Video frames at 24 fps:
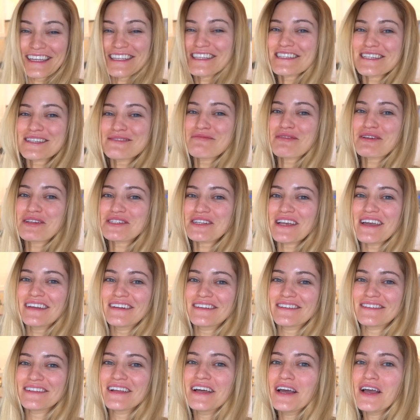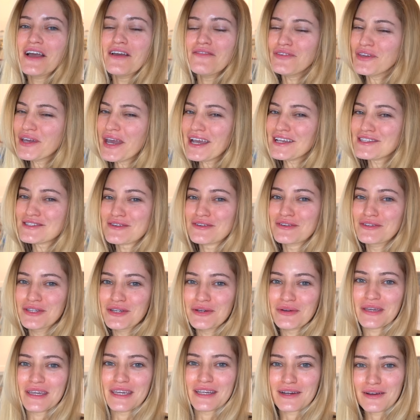and this is my channel. If you guys are
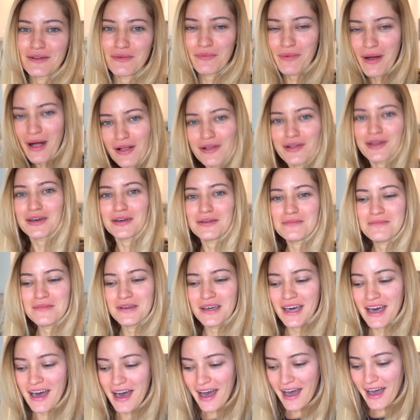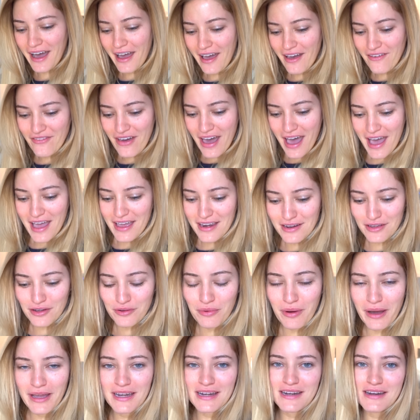new here, welcome. I've had
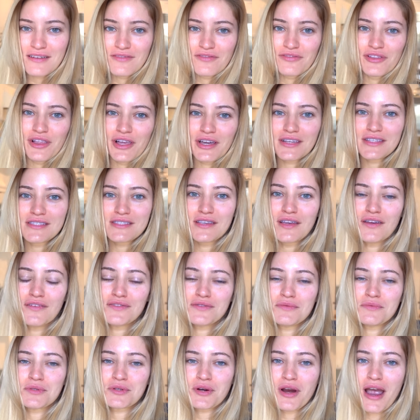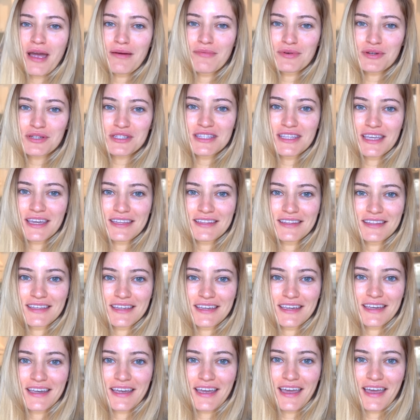quite an influx of subscribers
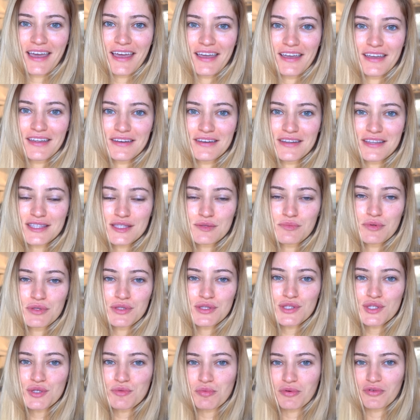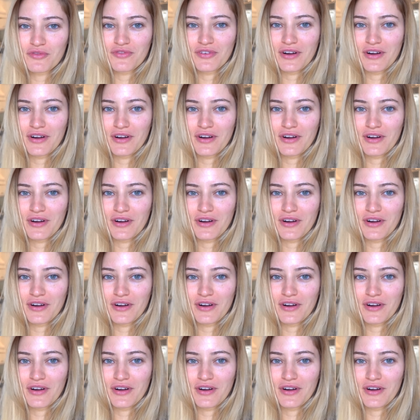lately, and it's been super